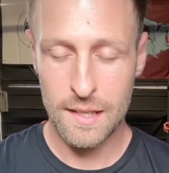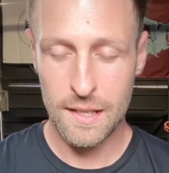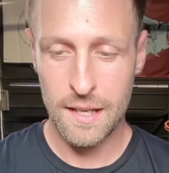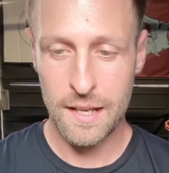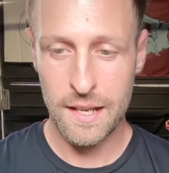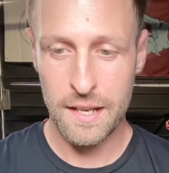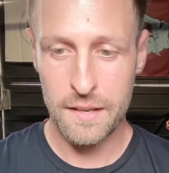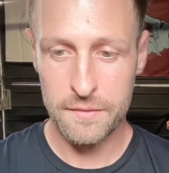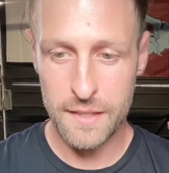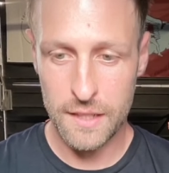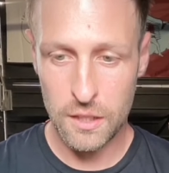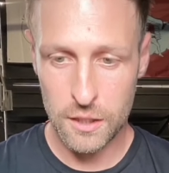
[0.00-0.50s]

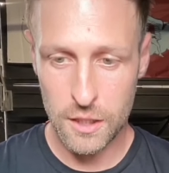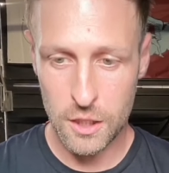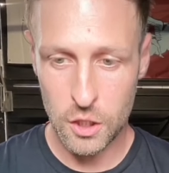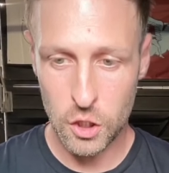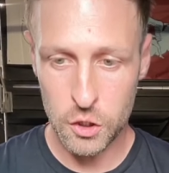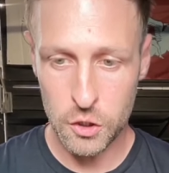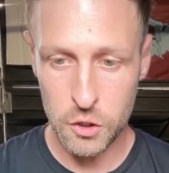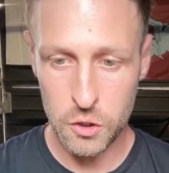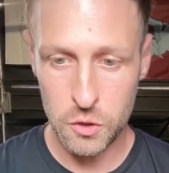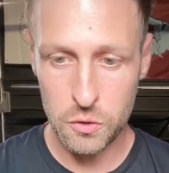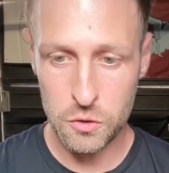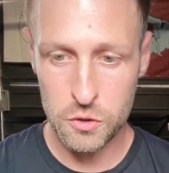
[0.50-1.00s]
Um, then I got
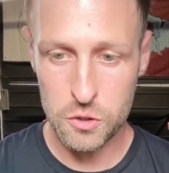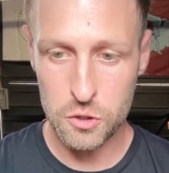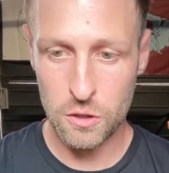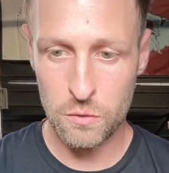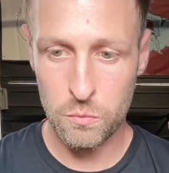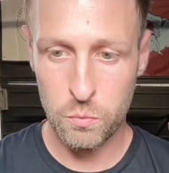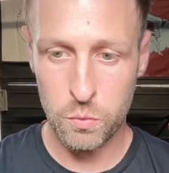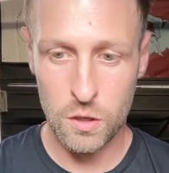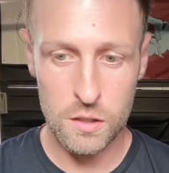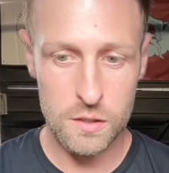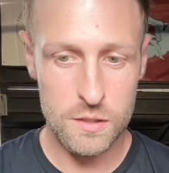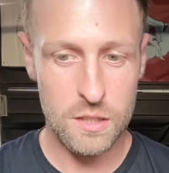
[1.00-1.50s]
a new
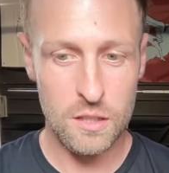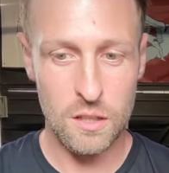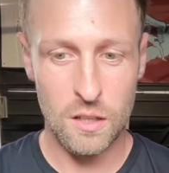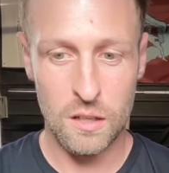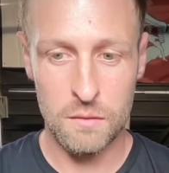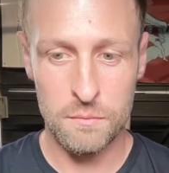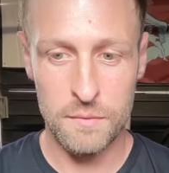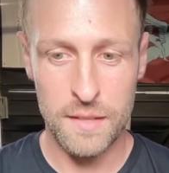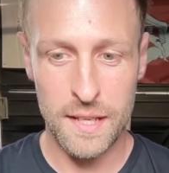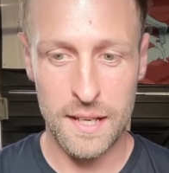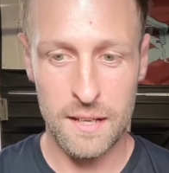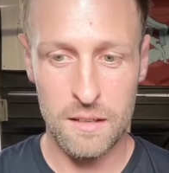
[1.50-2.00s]
job, work's
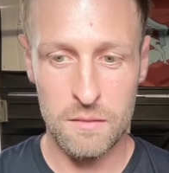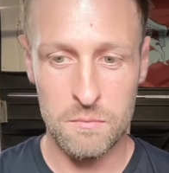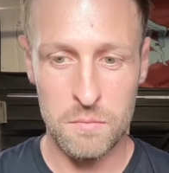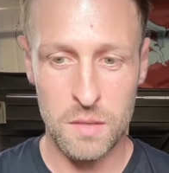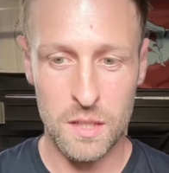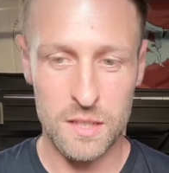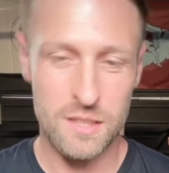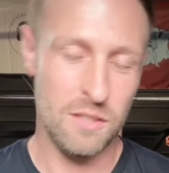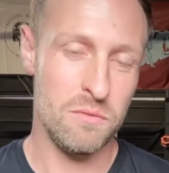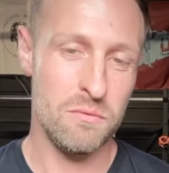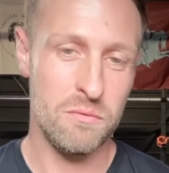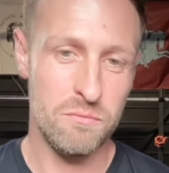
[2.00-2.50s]
calmed down,
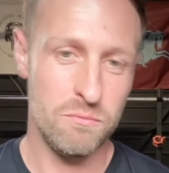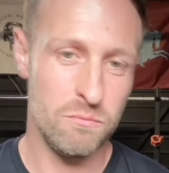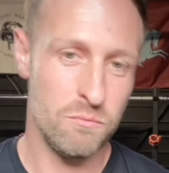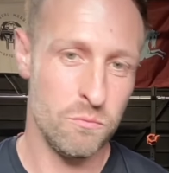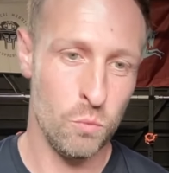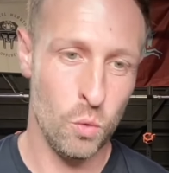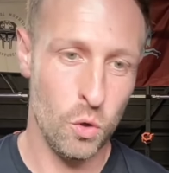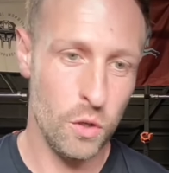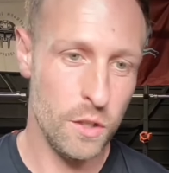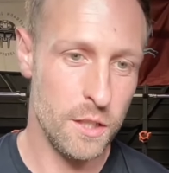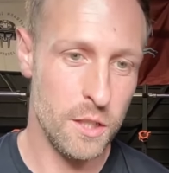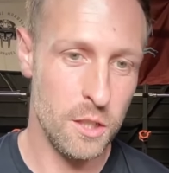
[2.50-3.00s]
but I don't
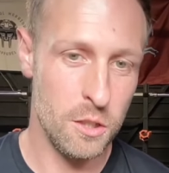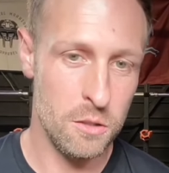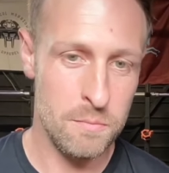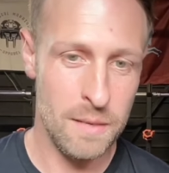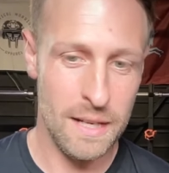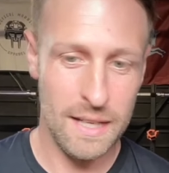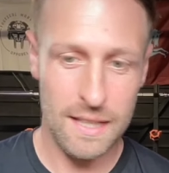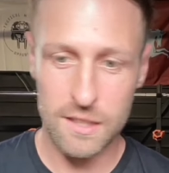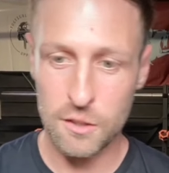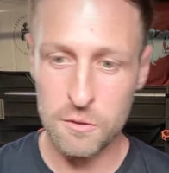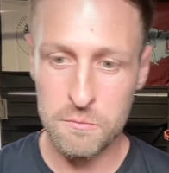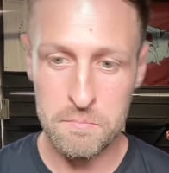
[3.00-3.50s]
want to go
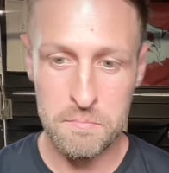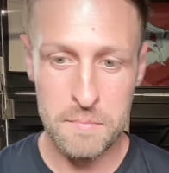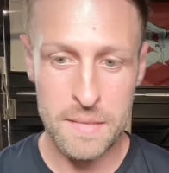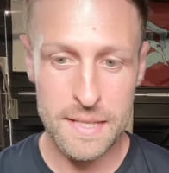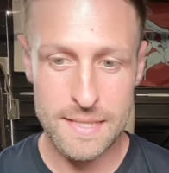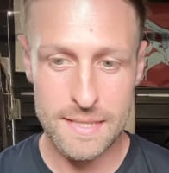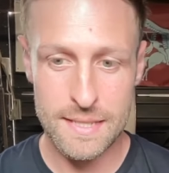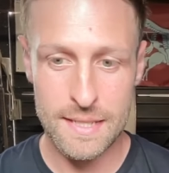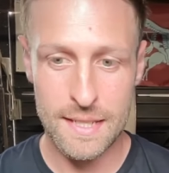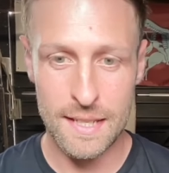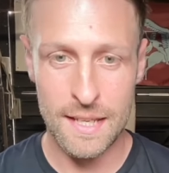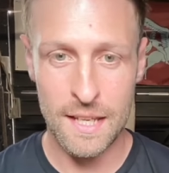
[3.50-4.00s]
back. I don't
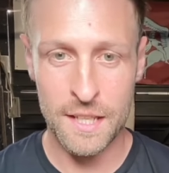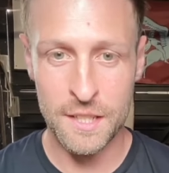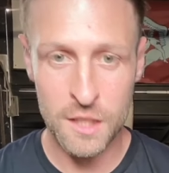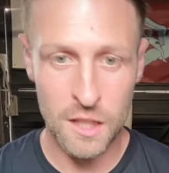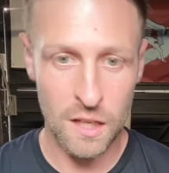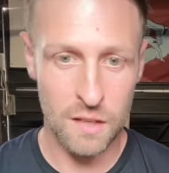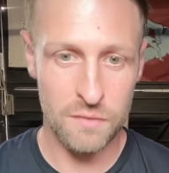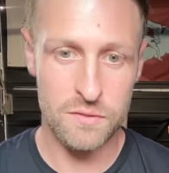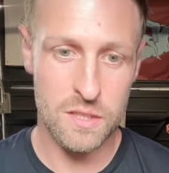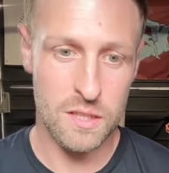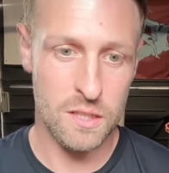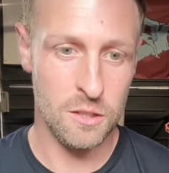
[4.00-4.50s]
miss it
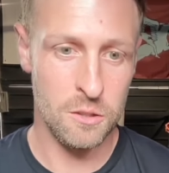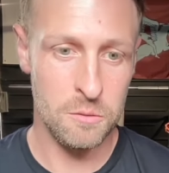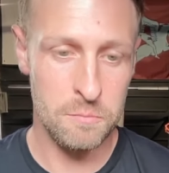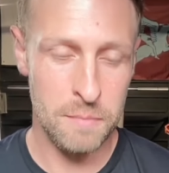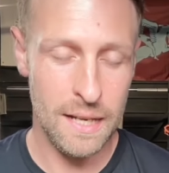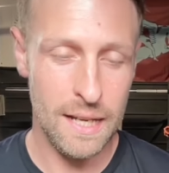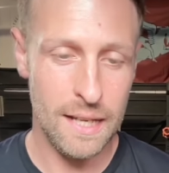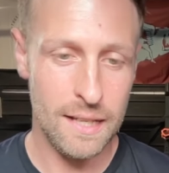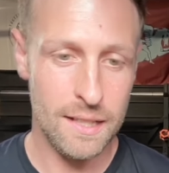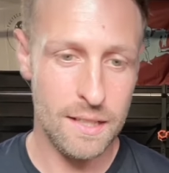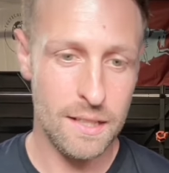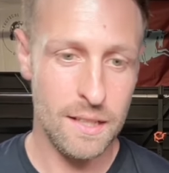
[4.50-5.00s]
enough to go
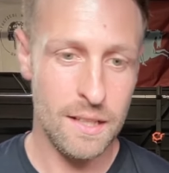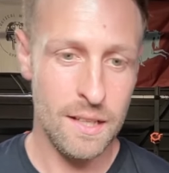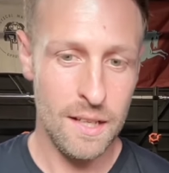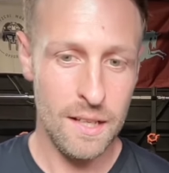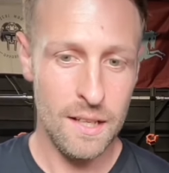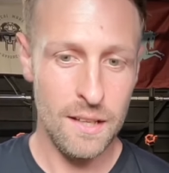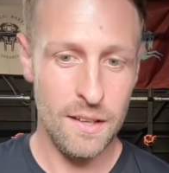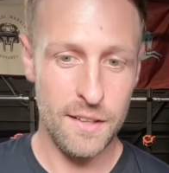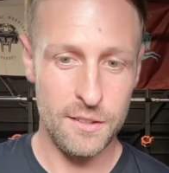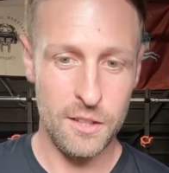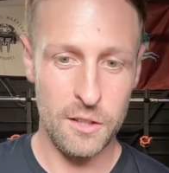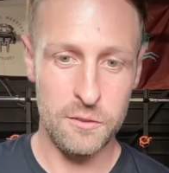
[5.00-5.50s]
back.
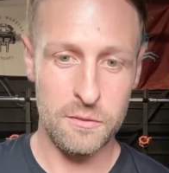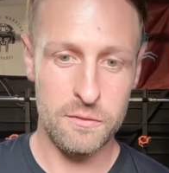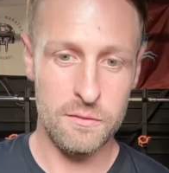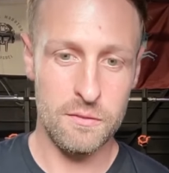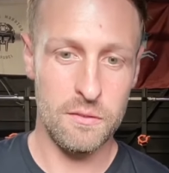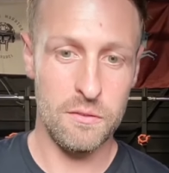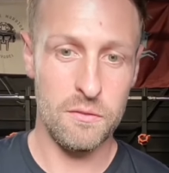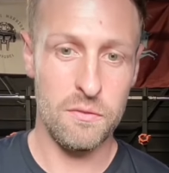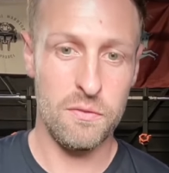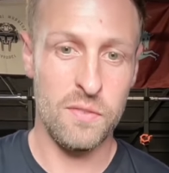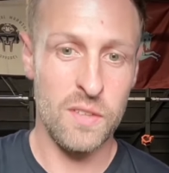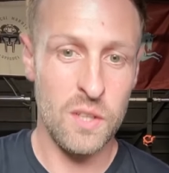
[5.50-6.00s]
I
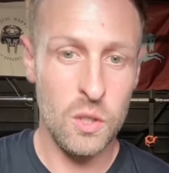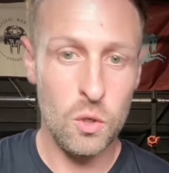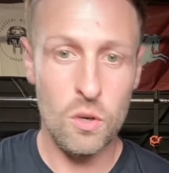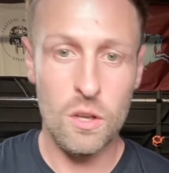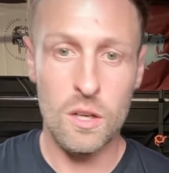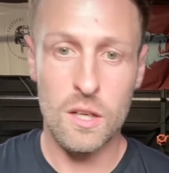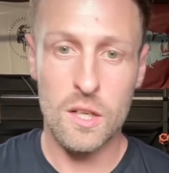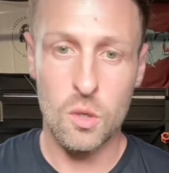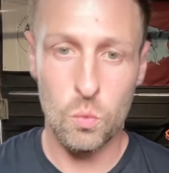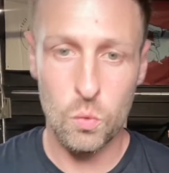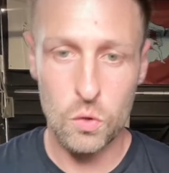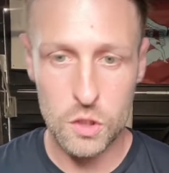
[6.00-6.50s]
don't feel
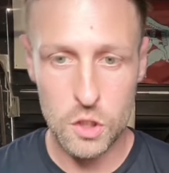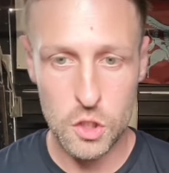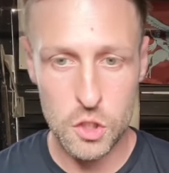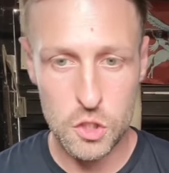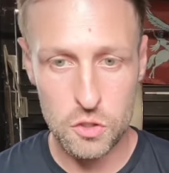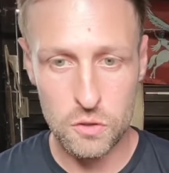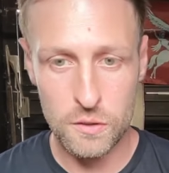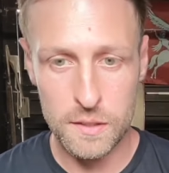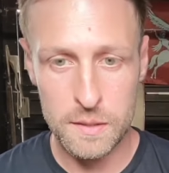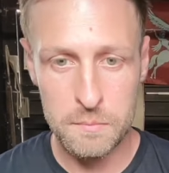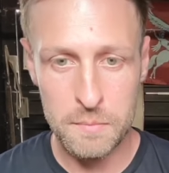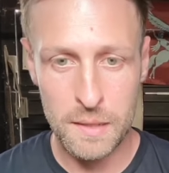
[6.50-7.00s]
like I want to
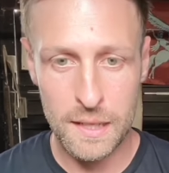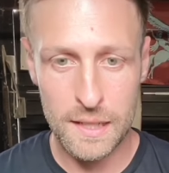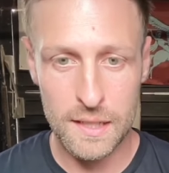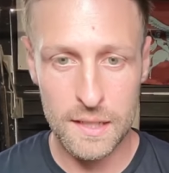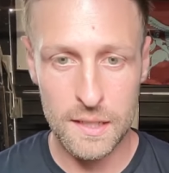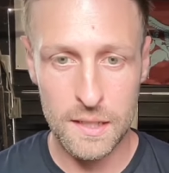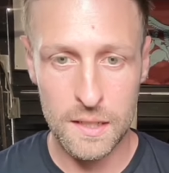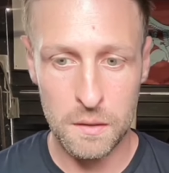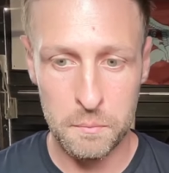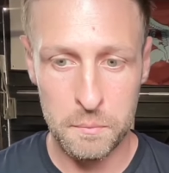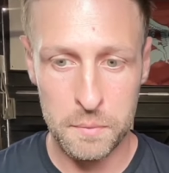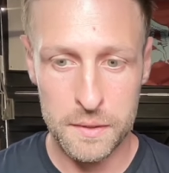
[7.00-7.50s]
join back
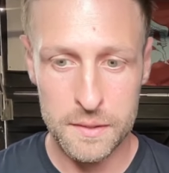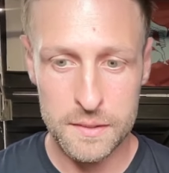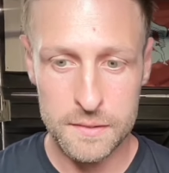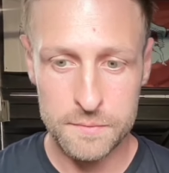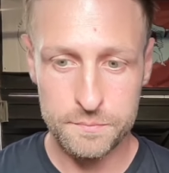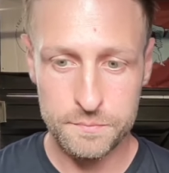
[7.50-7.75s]
up.